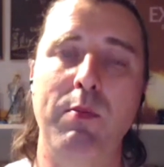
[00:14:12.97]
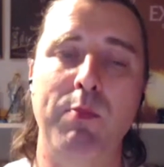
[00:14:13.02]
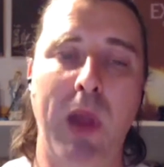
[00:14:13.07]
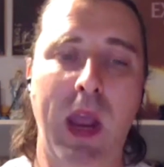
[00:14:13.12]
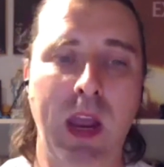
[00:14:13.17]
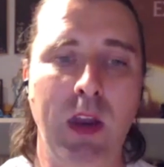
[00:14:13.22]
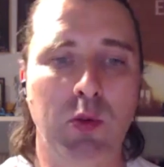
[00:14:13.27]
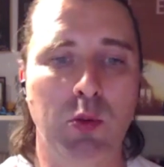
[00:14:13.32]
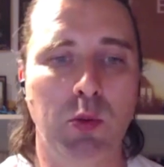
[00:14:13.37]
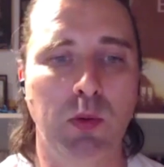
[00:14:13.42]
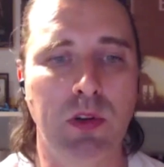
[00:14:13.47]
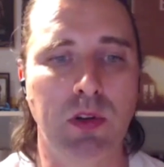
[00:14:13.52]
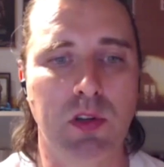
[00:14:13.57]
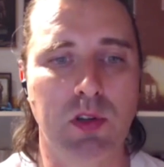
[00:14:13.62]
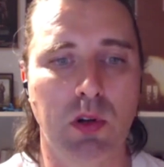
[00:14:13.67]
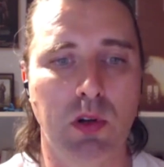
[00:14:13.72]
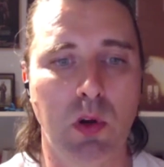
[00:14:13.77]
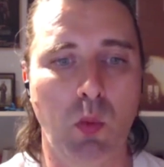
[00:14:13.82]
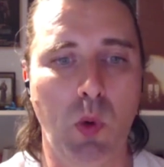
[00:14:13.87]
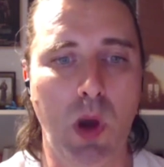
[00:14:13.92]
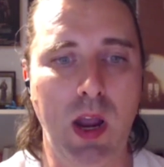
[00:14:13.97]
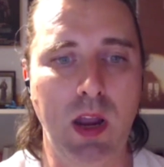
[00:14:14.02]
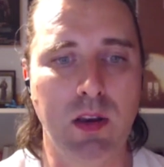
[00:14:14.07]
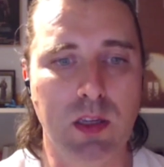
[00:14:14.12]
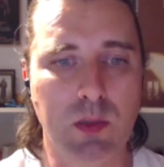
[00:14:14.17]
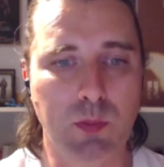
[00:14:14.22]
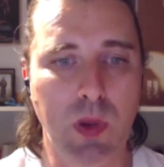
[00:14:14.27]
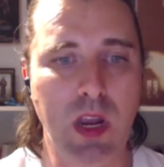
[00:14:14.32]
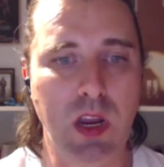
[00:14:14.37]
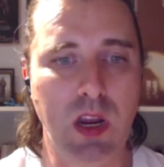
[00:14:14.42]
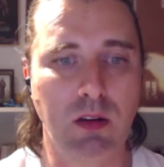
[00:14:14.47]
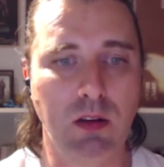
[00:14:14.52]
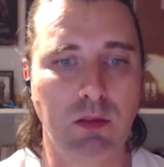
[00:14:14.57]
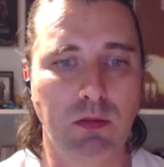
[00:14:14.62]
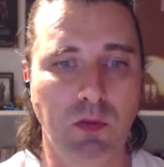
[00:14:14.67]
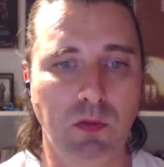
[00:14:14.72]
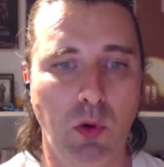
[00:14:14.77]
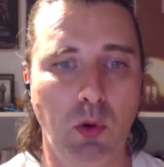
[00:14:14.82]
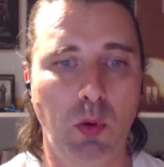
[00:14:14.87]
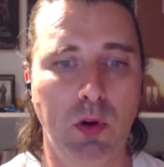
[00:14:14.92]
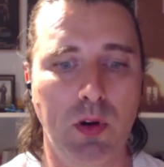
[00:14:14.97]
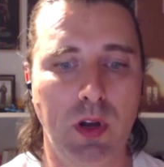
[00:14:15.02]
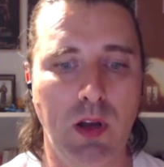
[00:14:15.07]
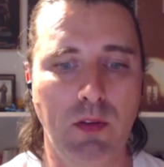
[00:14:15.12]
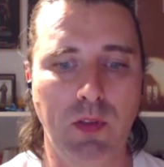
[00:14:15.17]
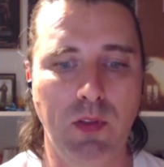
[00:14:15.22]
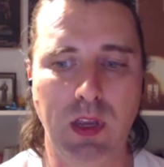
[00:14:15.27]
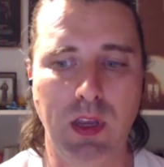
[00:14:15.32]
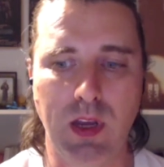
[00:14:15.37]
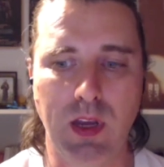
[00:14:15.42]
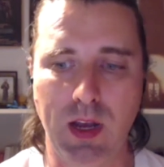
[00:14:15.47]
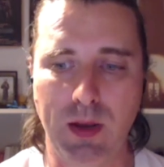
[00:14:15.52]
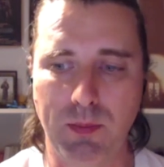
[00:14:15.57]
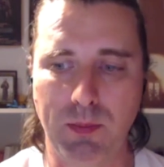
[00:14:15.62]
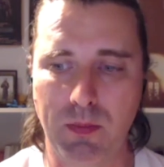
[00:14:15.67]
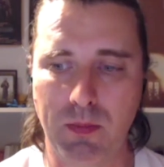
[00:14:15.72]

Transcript: mantle in a sort of way and speaking forward, I think